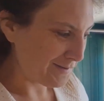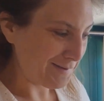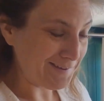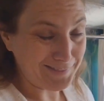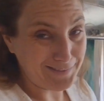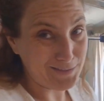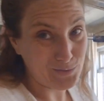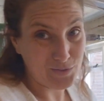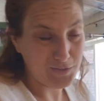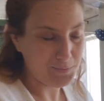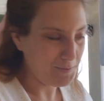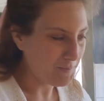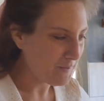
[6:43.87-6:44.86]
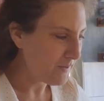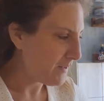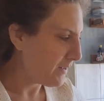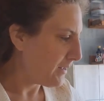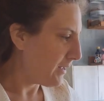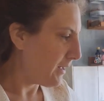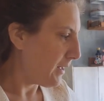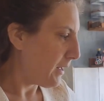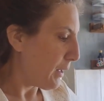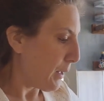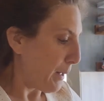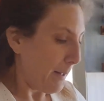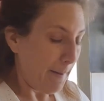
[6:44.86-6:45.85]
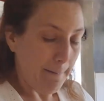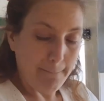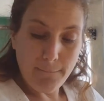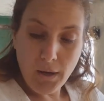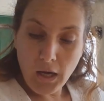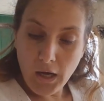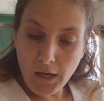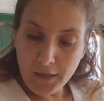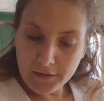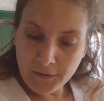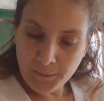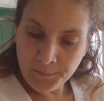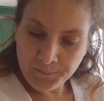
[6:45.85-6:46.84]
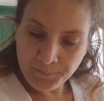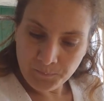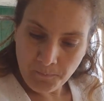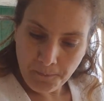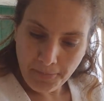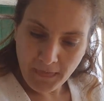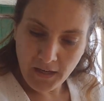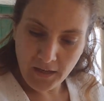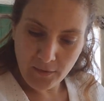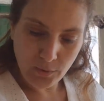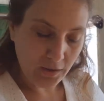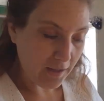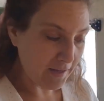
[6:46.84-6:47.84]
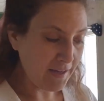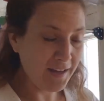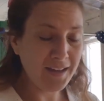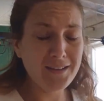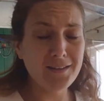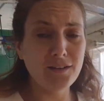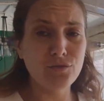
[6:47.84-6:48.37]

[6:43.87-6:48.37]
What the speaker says: in this recipe. But yeah, well, I had a